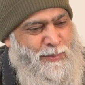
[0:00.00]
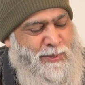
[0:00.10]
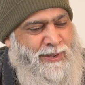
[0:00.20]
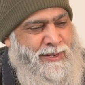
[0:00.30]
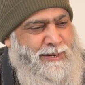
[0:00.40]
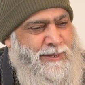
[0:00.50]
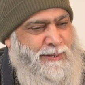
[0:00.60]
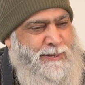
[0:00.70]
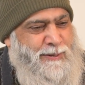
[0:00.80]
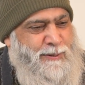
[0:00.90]
But
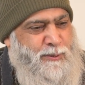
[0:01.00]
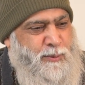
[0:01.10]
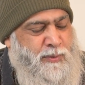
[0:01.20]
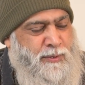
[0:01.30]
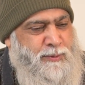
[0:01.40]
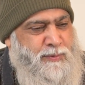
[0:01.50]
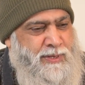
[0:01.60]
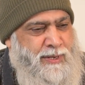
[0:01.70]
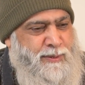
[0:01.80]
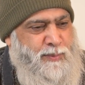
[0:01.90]
the point
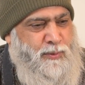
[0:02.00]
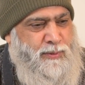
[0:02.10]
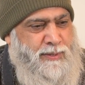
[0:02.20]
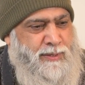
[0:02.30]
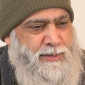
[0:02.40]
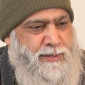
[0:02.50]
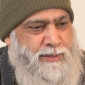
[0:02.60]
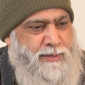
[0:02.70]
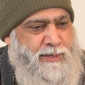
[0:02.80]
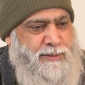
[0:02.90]
with any book
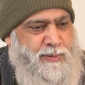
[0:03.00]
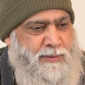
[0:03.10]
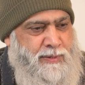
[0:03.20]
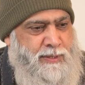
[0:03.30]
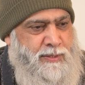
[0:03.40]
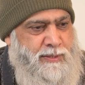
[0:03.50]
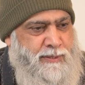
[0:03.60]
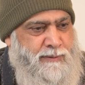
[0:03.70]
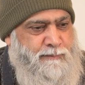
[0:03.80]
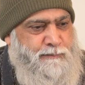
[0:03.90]
that's been written,